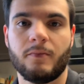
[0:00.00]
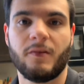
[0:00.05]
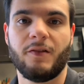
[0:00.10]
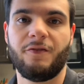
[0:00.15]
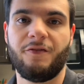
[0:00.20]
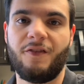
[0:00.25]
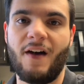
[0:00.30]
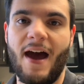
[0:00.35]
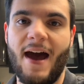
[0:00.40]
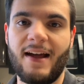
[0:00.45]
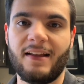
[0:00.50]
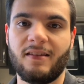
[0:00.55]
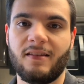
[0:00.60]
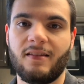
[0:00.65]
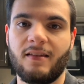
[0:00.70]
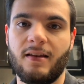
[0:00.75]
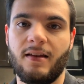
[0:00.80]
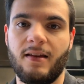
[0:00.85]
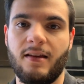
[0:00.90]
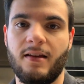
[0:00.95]

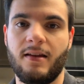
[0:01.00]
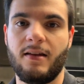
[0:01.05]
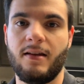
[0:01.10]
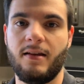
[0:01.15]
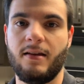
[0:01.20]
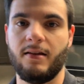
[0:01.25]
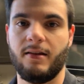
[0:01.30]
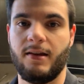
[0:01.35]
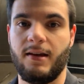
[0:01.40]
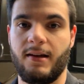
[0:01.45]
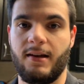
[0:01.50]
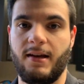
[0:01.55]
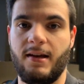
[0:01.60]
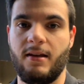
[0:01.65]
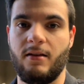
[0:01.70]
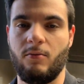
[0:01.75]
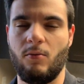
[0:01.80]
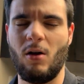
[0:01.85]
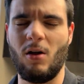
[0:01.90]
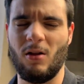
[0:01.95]
fats, get
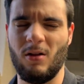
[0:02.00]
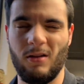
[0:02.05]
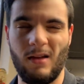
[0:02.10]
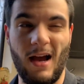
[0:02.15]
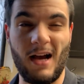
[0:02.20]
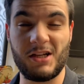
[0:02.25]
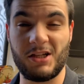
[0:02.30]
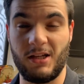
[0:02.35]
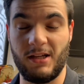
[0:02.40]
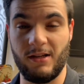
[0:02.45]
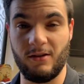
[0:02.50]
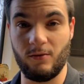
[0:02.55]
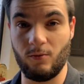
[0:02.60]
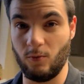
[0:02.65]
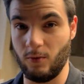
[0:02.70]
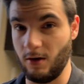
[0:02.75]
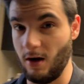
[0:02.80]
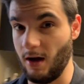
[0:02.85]
in, well, actually, we're